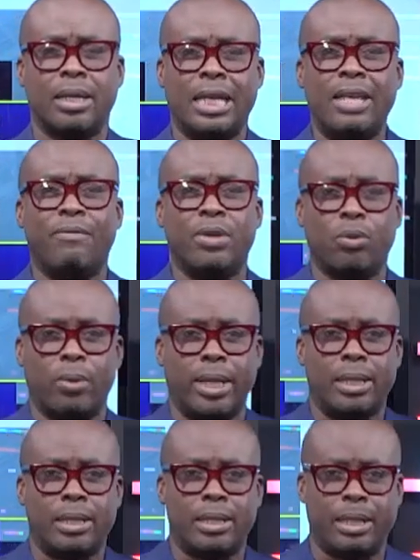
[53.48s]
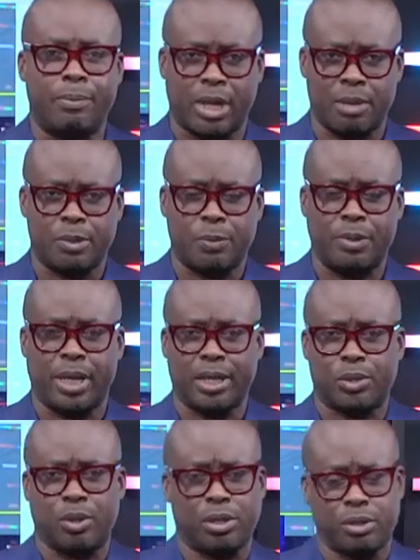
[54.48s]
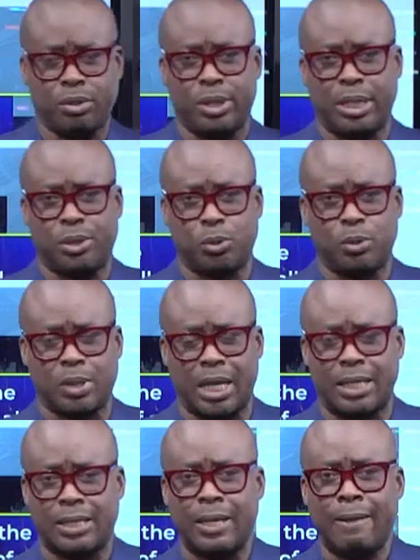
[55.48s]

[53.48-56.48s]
even when they become speakers. So I'll show you the 2 sides,